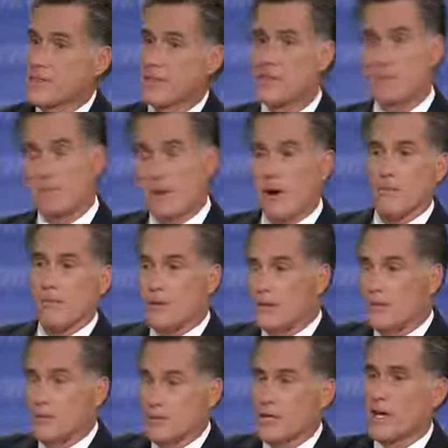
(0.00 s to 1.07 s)
on things to borrow
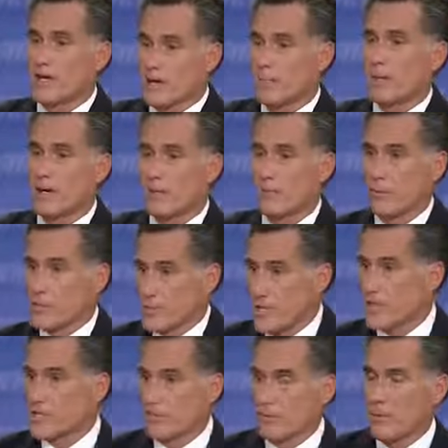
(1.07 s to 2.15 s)
money from China to pay for. So
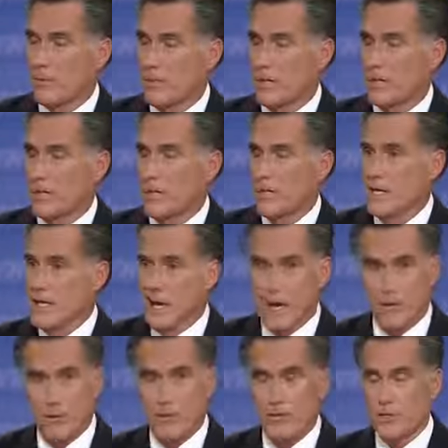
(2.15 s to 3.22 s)
that's number one.
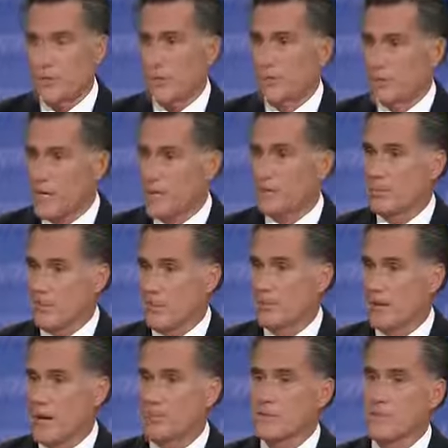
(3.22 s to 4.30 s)
Number two, I'll take
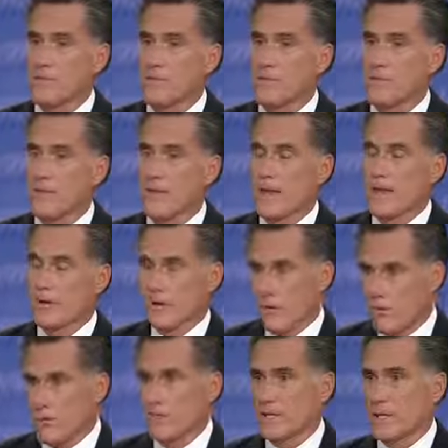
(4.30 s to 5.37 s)
programs that are
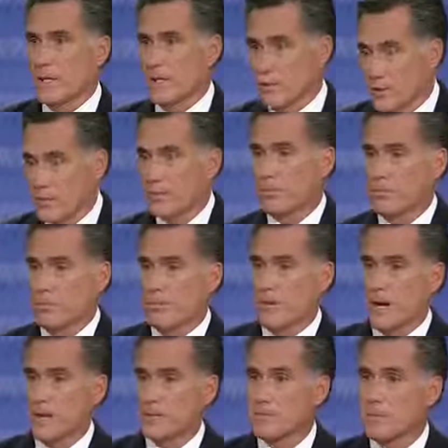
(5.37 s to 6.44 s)
currently good
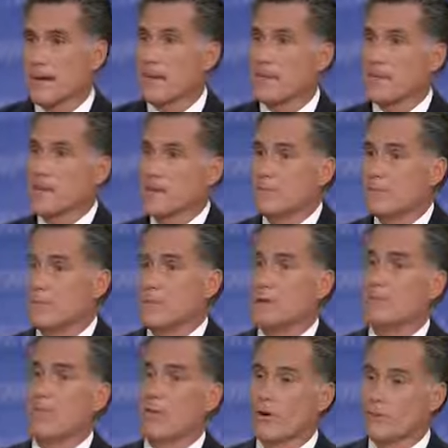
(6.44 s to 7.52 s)
programs, but I think could be
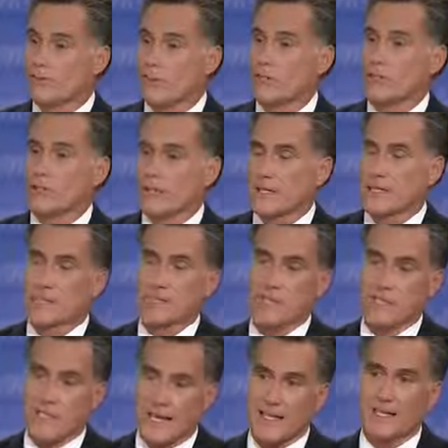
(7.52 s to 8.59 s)
run more efficiently at the
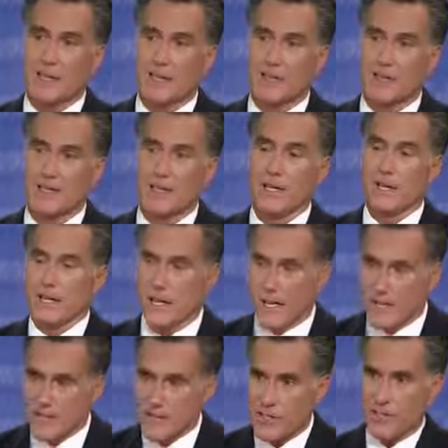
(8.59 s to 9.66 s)
state level
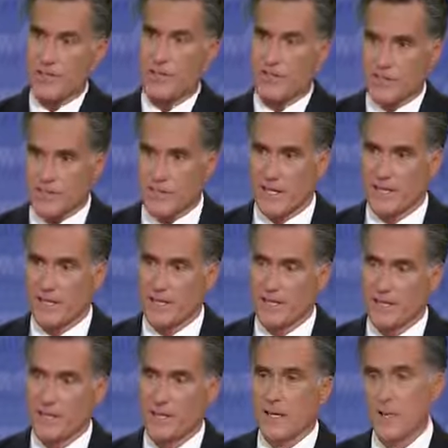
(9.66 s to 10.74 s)
and send them to the state.
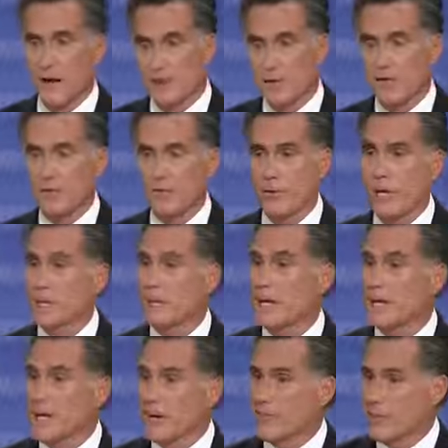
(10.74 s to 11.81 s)
Number three, I'll
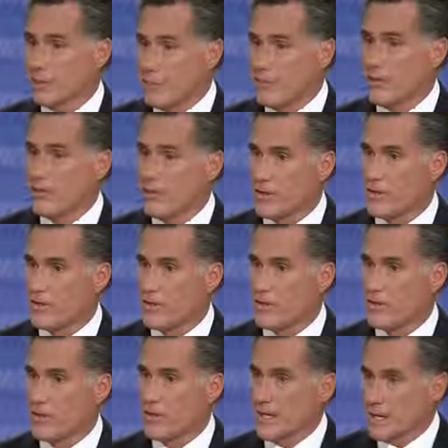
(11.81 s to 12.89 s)
make government more efficient.
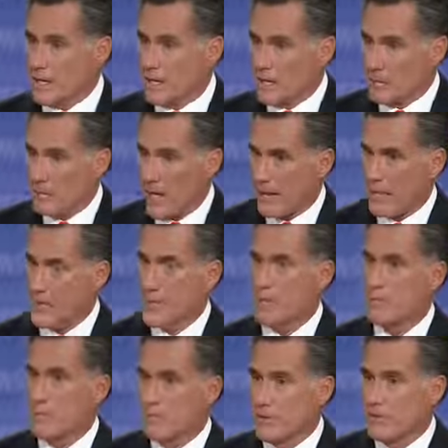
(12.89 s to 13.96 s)
I'm going to cut back the
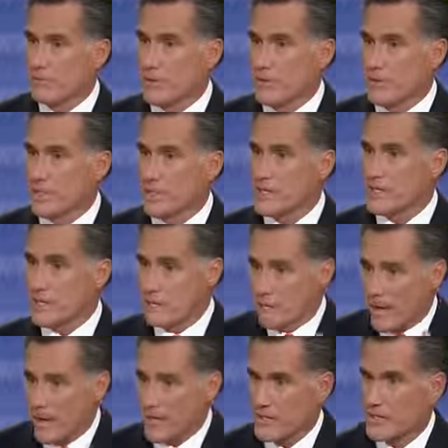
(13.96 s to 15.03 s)
number of employees,
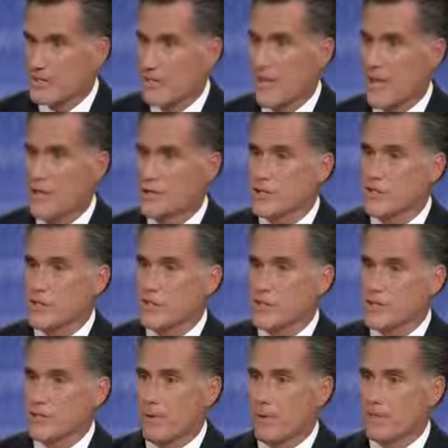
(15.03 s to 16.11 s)
combine some agencies
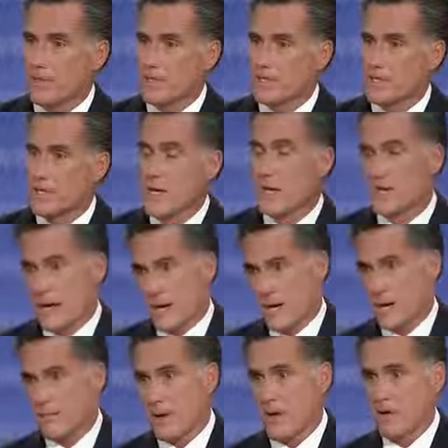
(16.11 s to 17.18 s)
and departments. My
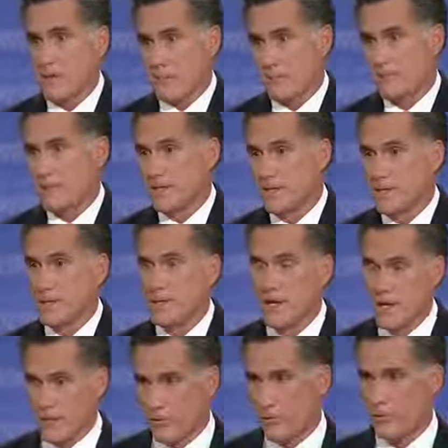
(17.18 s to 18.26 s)
cutbacks will be done
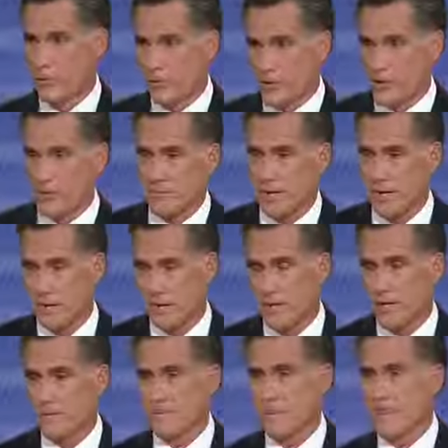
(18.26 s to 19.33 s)
through attrition, by the
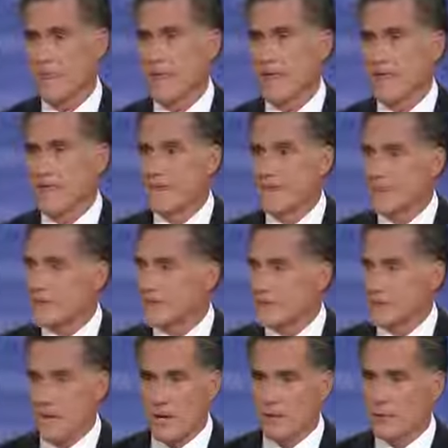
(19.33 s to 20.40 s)
way. This is
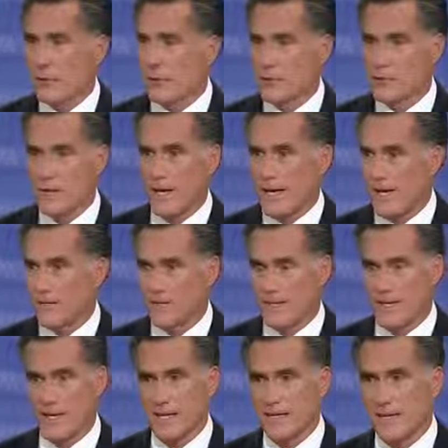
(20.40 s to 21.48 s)
the approach we have to
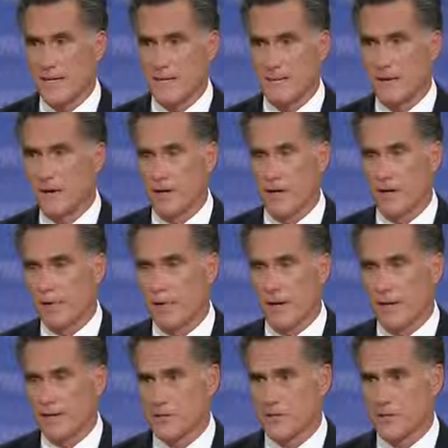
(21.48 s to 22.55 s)
take to get America to a
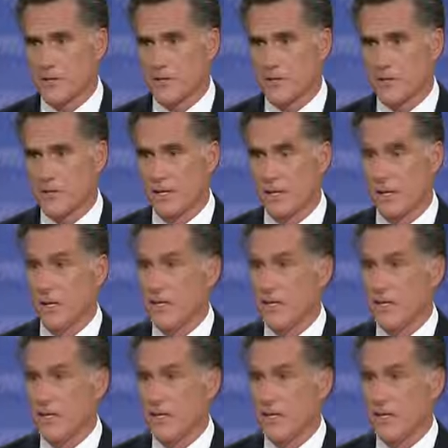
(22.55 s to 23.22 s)
balanced budget.